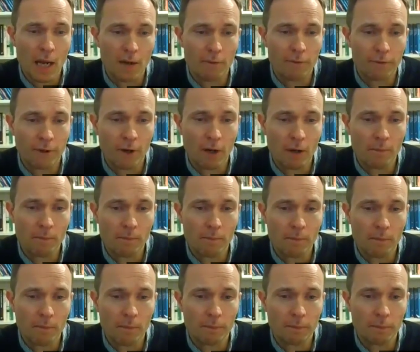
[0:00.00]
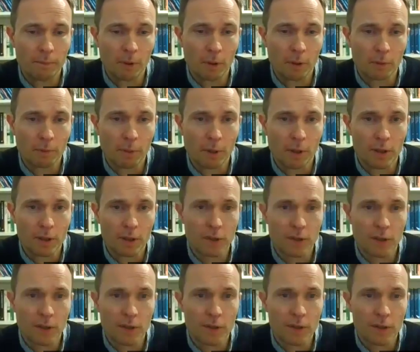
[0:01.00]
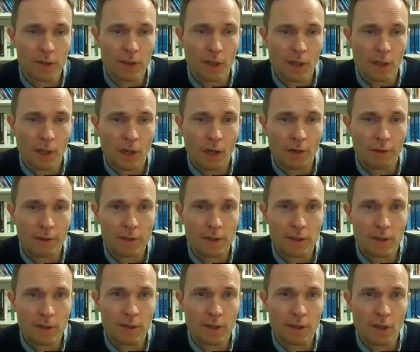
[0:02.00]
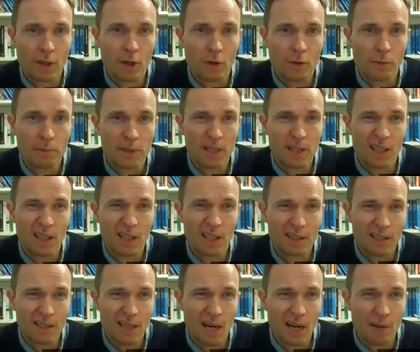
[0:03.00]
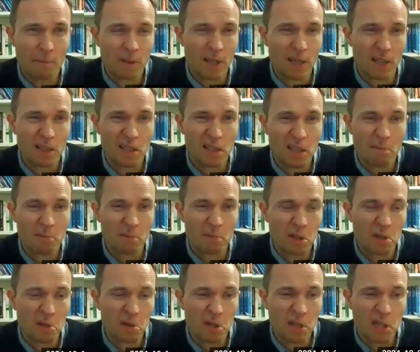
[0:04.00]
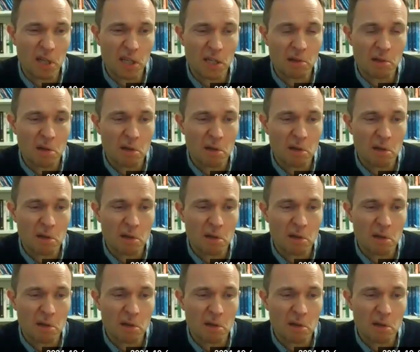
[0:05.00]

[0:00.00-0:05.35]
from bulk purchases of existing homes that a 10% stamp duty